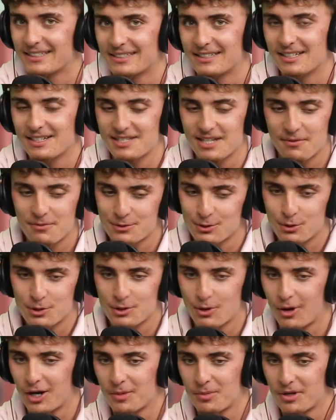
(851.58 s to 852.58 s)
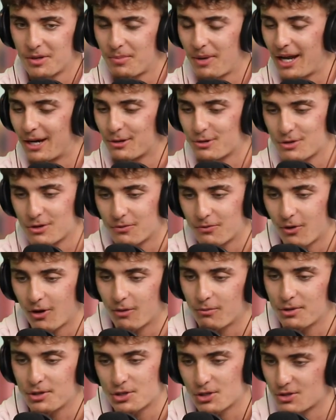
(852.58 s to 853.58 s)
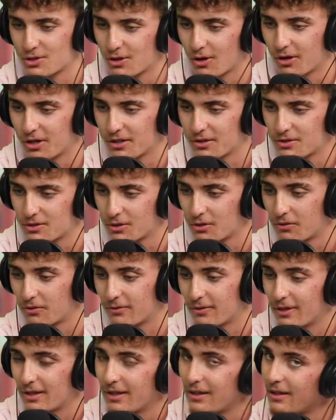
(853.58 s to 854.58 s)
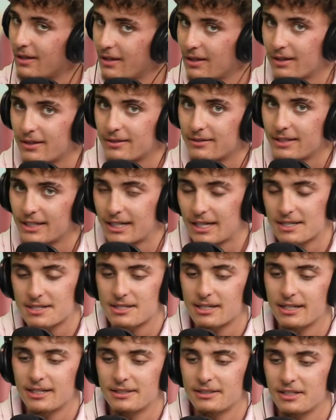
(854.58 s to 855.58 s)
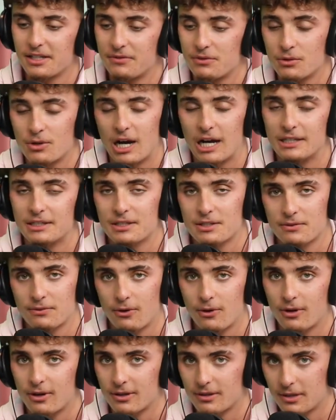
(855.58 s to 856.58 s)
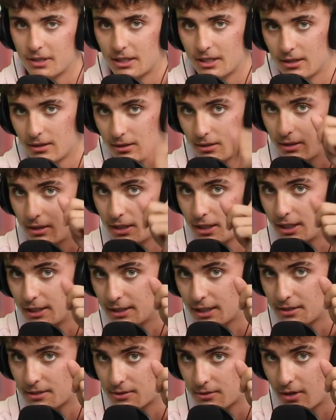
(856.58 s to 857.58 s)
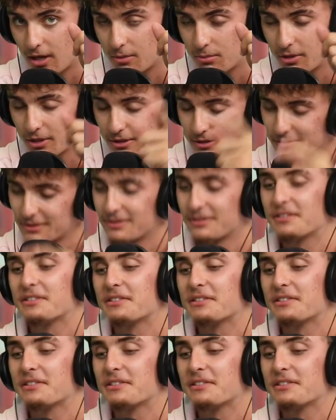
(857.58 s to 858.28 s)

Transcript: this episode has already been a banger so far. We just started, so like I said, if you've gotten this far, hit that subscribe button.